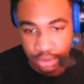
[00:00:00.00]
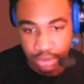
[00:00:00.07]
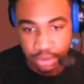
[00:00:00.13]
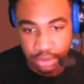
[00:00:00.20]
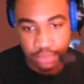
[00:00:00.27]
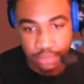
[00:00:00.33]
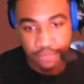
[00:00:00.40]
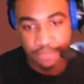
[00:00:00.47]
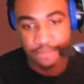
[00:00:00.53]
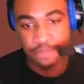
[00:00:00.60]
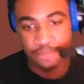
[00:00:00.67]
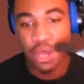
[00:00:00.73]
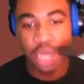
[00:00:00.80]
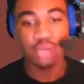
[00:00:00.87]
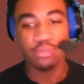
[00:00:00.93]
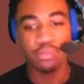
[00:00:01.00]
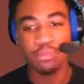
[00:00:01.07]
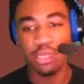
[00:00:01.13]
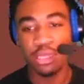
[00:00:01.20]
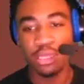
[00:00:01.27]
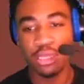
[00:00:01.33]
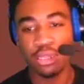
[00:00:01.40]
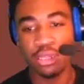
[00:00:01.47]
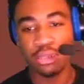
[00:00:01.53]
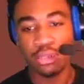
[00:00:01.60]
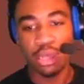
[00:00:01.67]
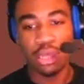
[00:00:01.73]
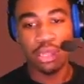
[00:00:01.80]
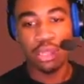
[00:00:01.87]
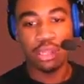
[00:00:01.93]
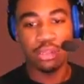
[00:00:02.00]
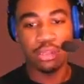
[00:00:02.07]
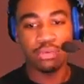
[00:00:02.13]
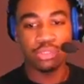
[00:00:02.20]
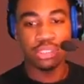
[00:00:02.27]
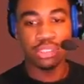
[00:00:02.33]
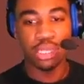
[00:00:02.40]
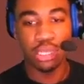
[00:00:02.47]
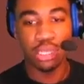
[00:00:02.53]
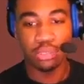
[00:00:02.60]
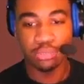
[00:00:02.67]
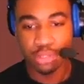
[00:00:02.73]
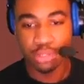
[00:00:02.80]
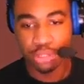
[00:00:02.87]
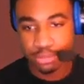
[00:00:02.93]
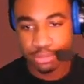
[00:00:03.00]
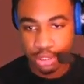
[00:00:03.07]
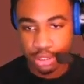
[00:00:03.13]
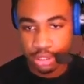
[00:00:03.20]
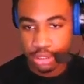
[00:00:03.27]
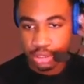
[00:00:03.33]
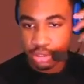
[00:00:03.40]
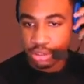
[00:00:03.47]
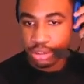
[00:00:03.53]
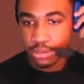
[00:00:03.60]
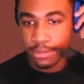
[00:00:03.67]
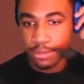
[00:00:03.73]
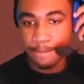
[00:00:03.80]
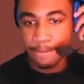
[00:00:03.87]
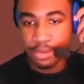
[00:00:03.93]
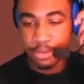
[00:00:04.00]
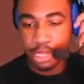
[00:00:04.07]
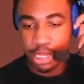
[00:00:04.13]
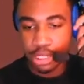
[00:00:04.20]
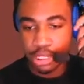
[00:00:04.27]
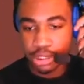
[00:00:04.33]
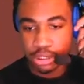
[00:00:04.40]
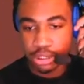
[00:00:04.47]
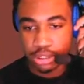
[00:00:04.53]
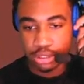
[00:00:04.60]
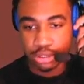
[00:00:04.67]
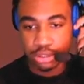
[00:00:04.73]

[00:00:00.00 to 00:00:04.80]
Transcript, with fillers: Fuck, man. Out here losing games and shit, bruh. These own bum ass niggas.